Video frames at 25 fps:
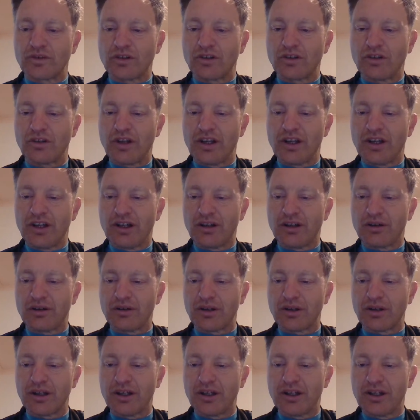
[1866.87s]

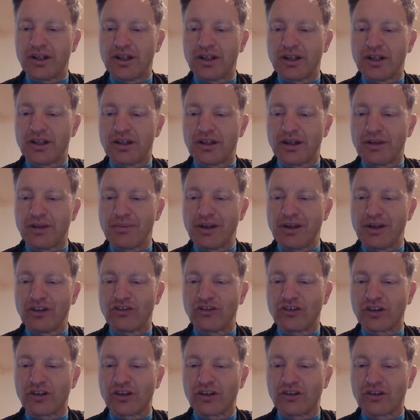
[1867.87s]
Now,
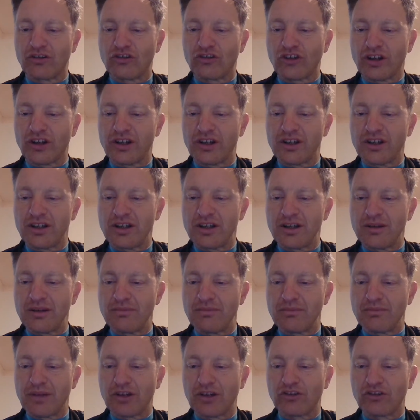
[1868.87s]
Jay
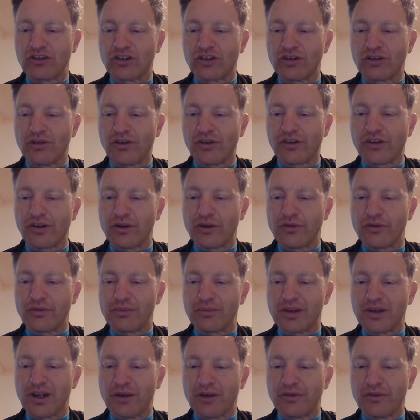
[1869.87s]
managed a QSO from
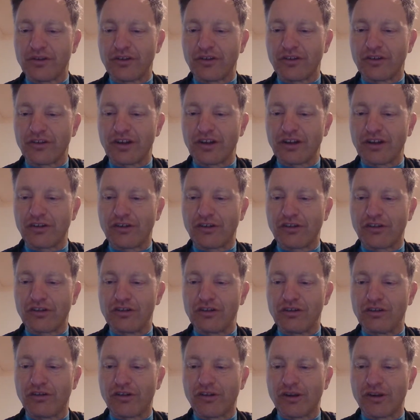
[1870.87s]
Galveston, Texas,
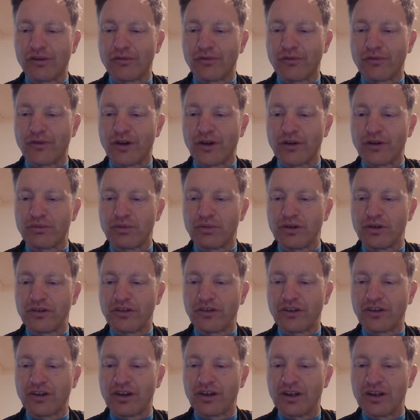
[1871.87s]
New Zealand with 5
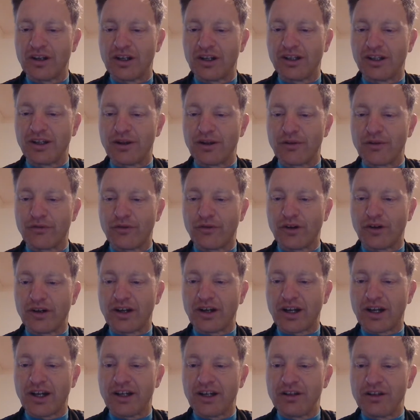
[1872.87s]
watts. Lit the fire.
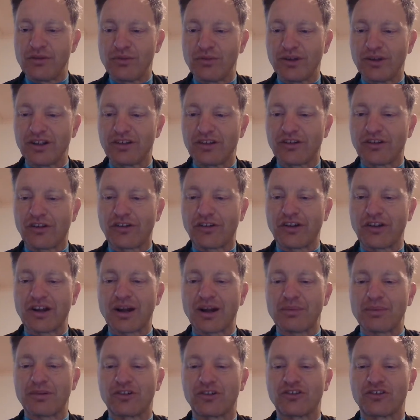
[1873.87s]
Are you willing to set
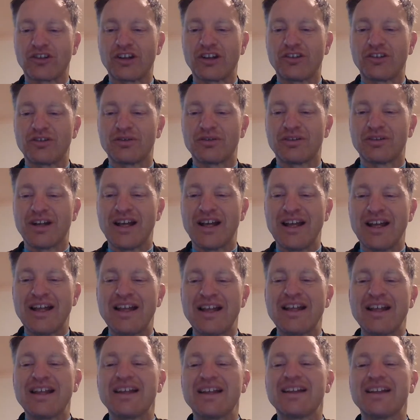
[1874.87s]
up a schedule?
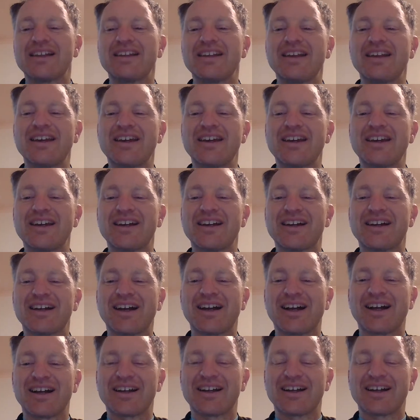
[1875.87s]
Yeah.
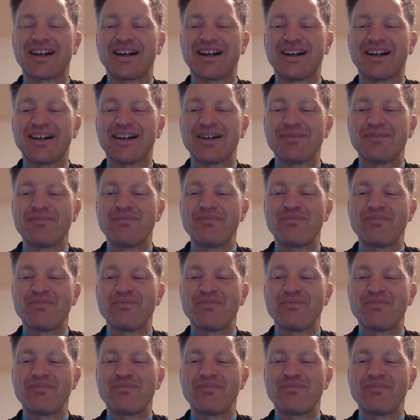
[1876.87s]
I